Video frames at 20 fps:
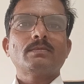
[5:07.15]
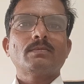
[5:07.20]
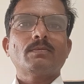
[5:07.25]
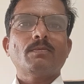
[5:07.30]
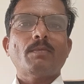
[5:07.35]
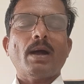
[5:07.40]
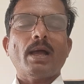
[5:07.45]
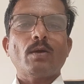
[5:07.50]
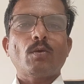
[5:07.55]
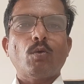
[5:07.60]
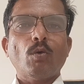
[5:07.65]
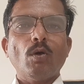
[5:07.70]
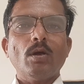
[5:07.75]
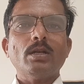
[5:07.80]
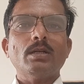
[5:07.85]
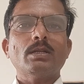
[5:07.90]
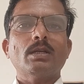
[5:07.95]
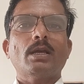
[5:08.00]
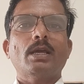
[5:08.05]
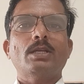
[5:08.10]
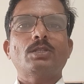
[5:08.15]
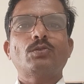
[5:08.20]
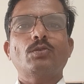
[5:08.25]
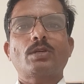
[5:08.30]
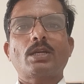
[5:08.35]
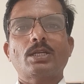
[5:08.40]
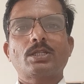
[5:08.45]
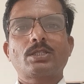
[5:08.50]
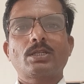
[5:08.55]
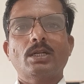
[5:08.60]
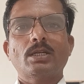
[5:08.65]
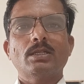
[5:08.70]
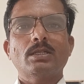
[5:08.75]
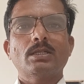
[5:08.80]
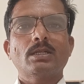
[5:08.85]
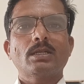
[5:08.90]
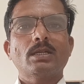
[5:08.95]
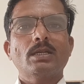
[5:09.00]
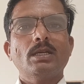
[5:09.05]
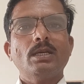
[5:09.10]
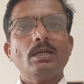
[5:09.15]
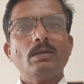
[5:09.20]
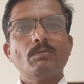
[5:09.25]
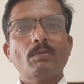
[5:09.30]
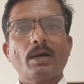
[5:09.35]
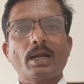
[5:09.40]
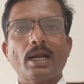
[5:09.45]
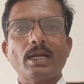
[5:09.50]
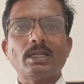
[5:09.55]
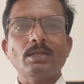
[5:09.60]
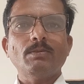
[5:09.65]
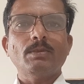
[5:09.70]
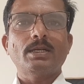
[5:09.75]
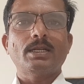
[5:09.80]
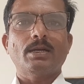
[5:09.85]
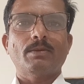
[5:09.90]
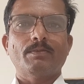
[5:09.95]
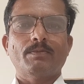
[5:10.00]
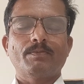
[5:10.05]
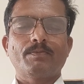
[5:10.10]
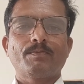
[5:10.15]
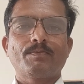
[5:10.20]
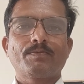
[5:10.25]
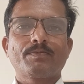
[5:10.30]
my whole education in Marathi medium,